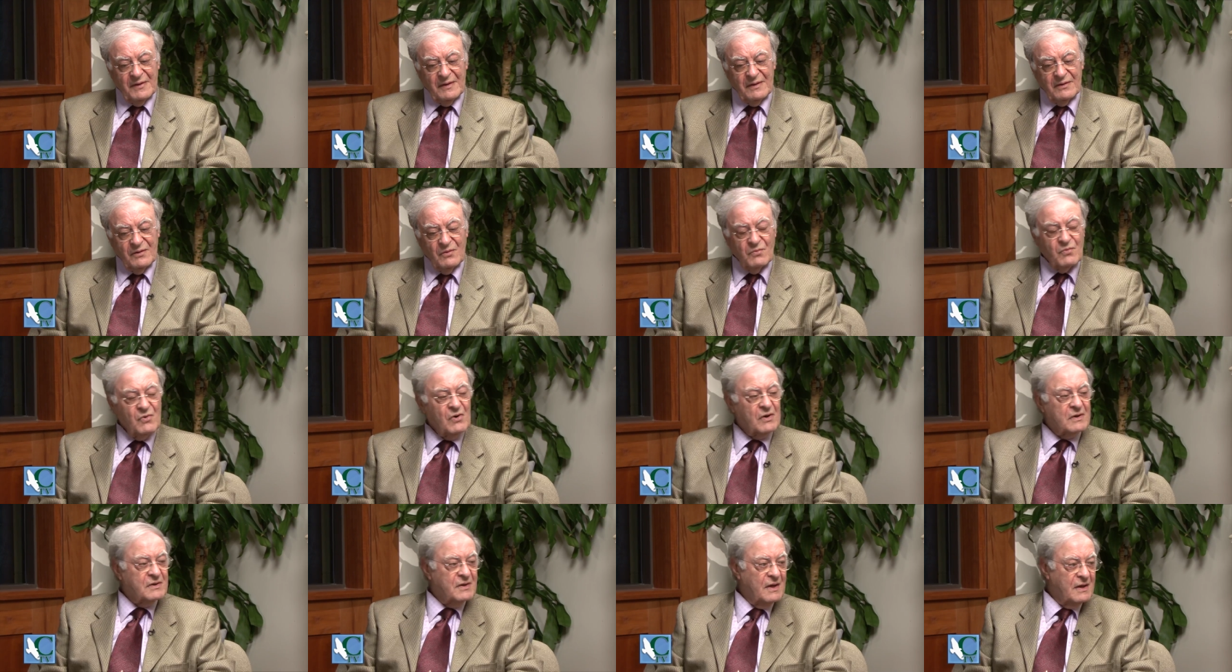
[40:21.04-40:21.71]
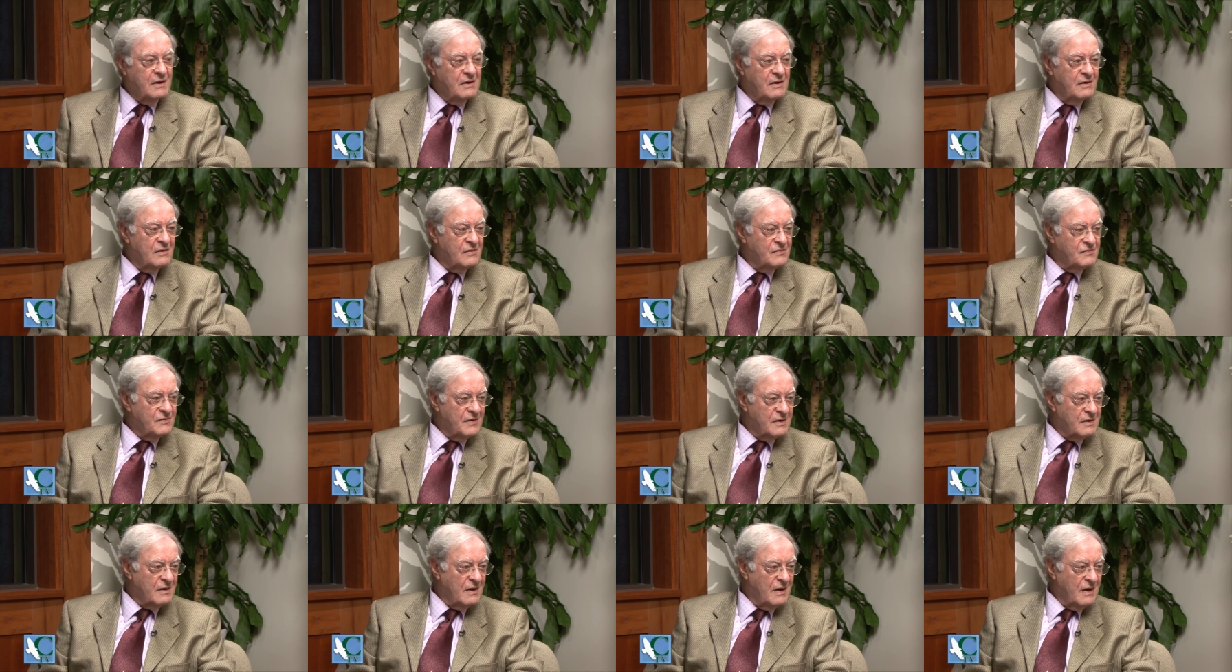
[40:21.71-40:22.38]
You worked 10 years
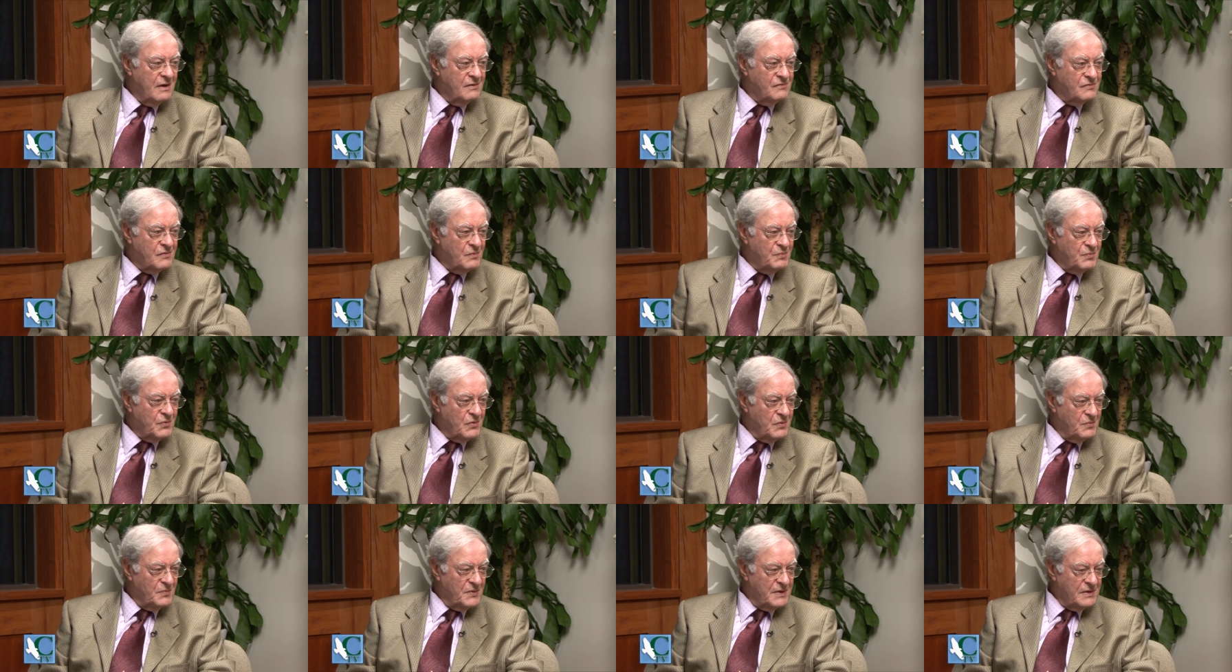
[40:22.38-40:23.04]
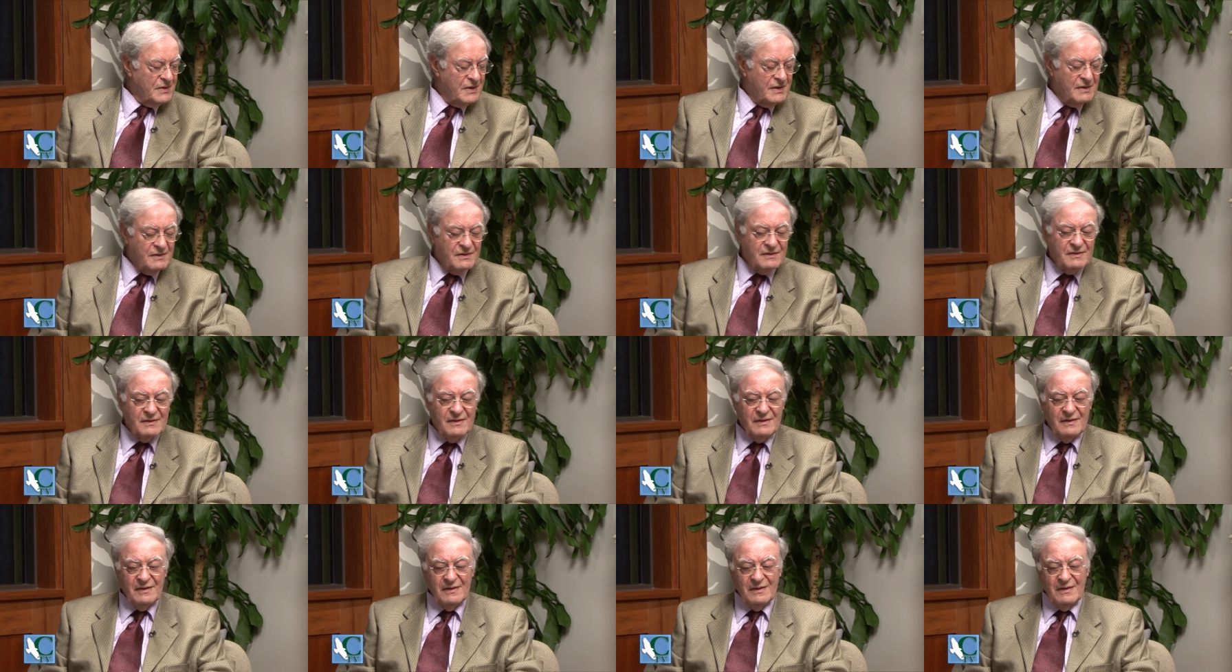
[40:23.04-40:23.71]
at Kaiser
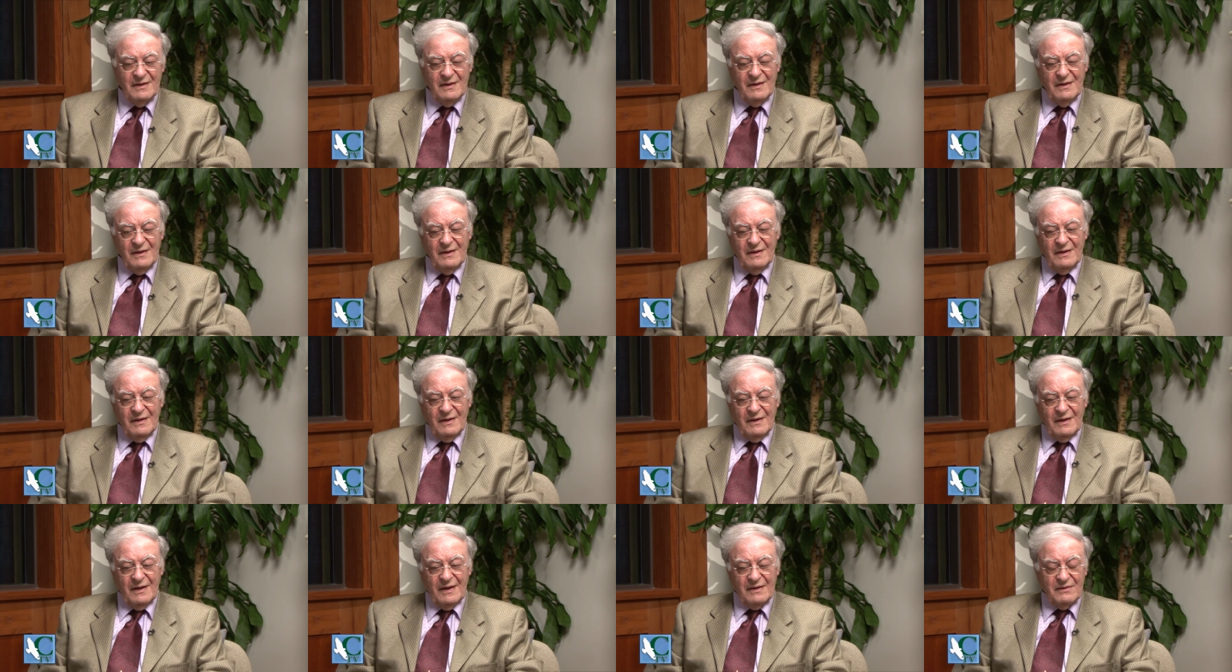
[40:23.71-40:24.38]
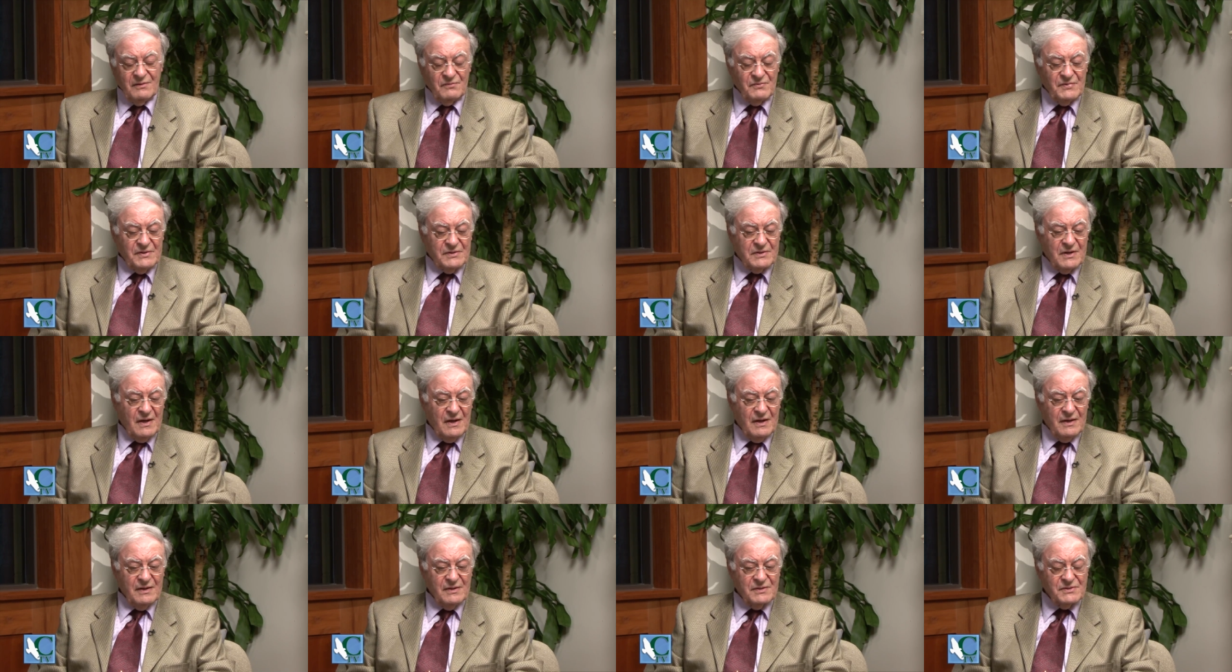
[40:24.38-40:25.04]
Permanente and
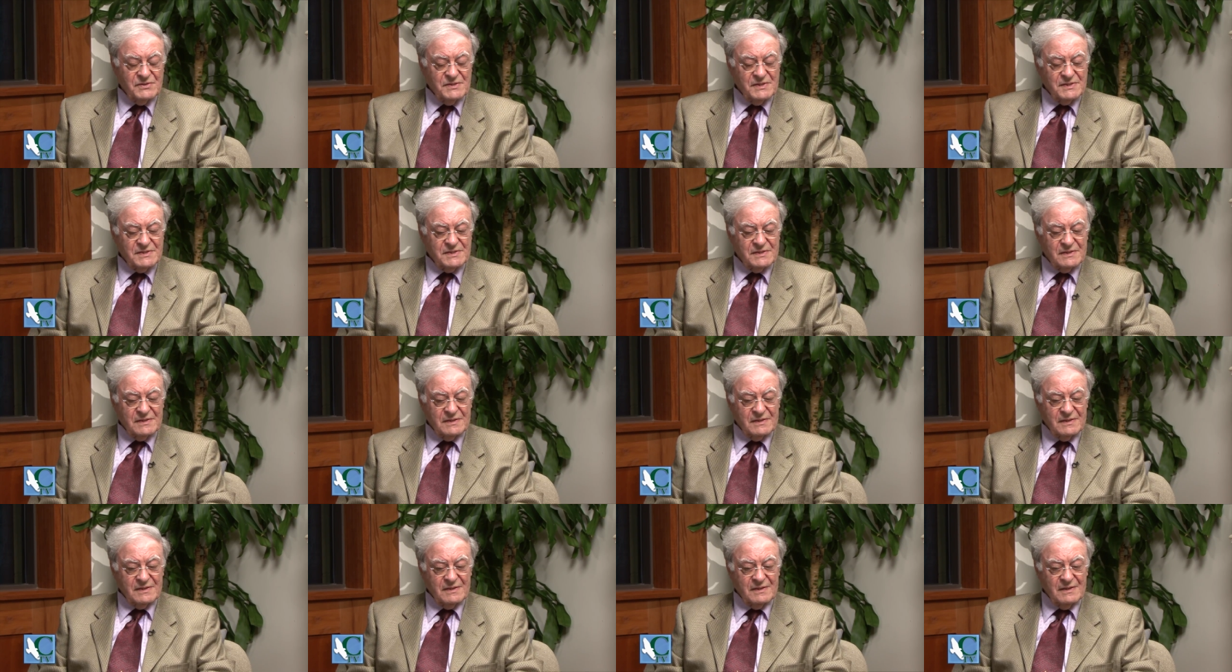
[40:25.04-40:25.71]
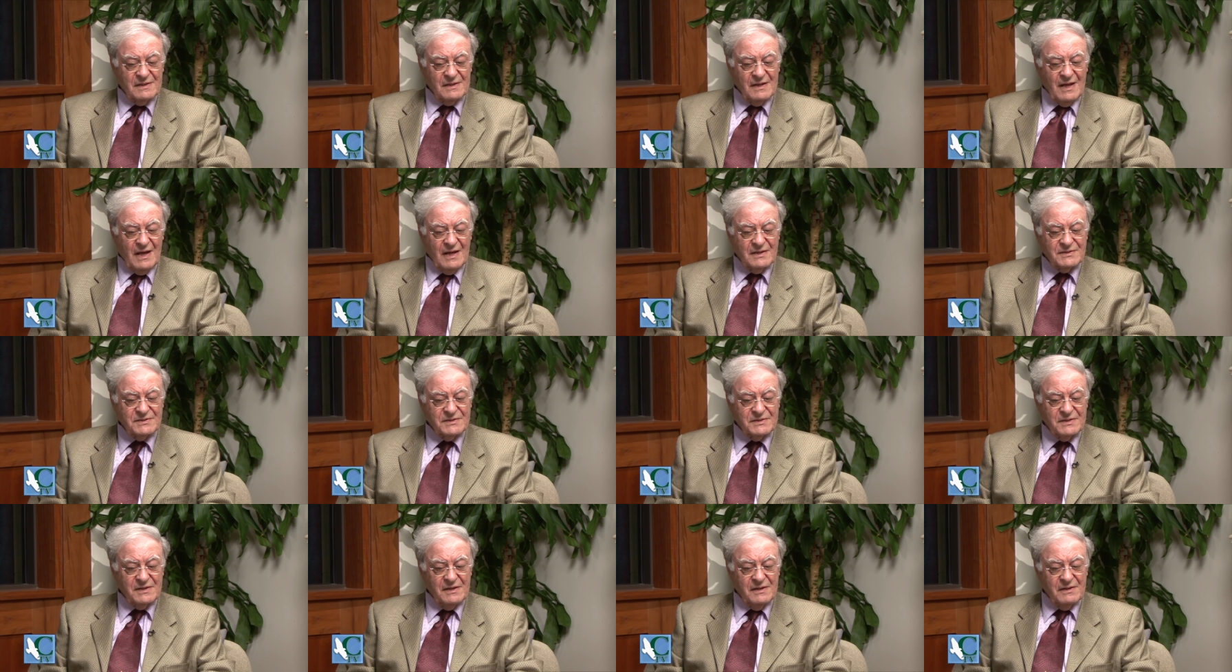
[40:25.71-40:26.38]
retired just
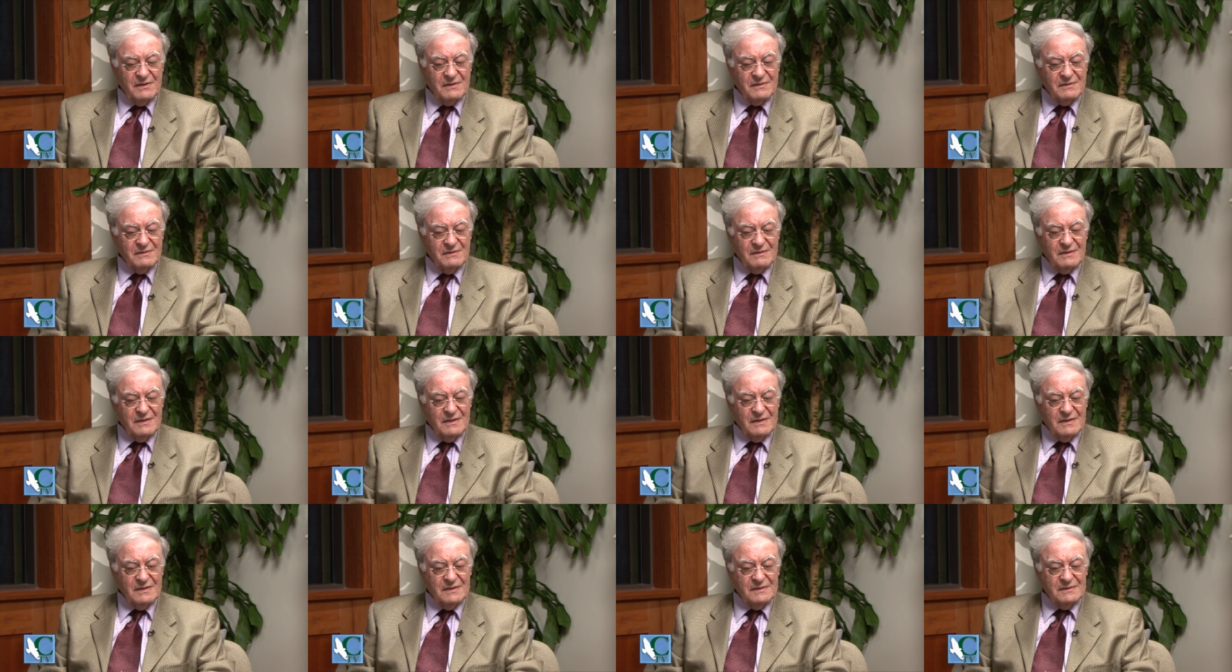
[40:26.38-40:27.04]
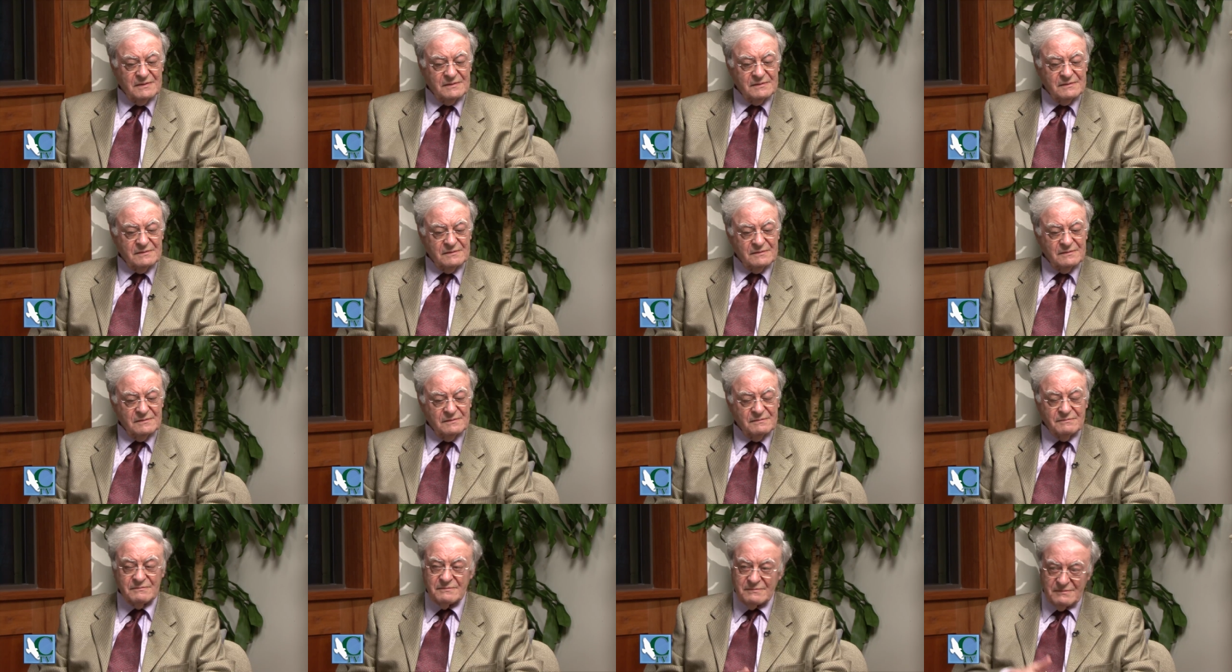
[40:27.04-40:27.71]
last year. Uh,
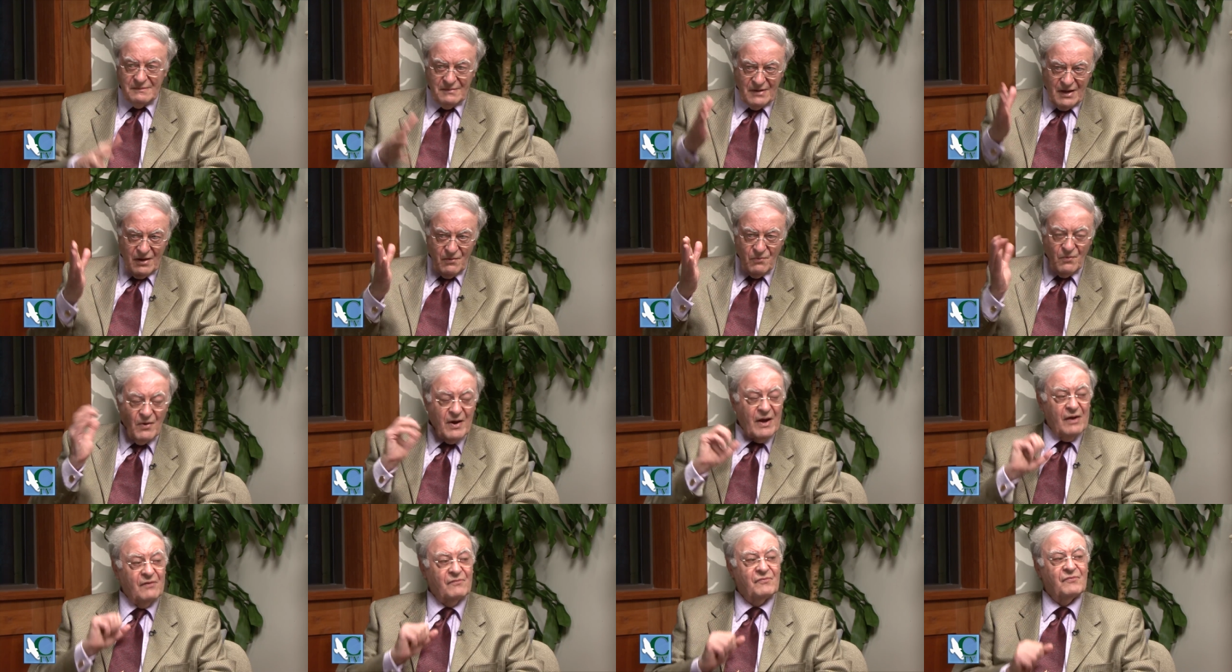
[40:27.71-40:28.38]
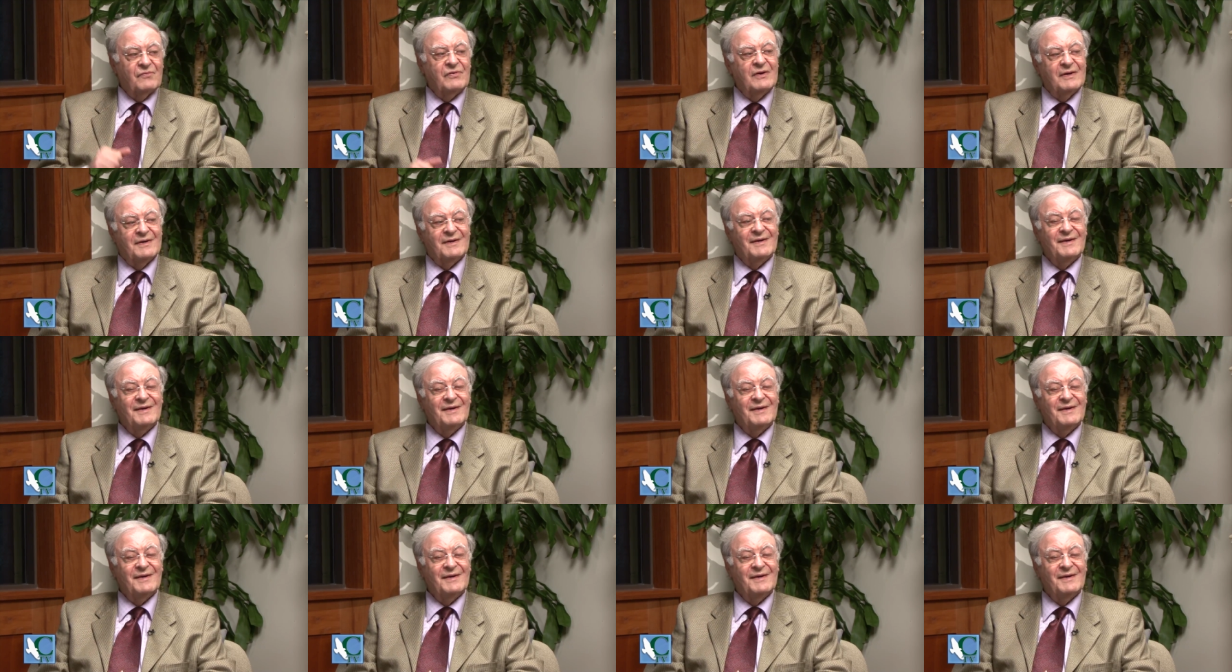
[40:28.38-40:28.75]
my wife,